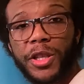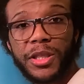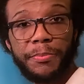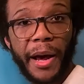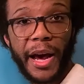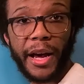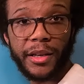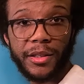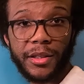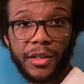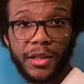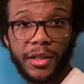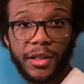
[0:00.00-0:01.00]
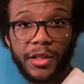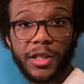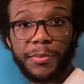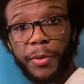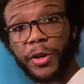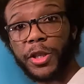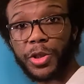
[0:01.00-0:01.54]
is bad. This
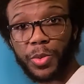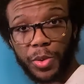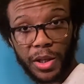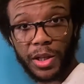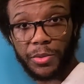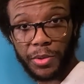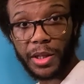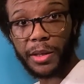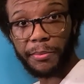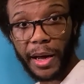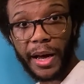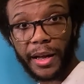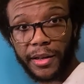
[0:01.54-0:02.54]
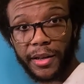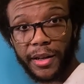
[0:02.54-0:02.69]
book is really, really bad.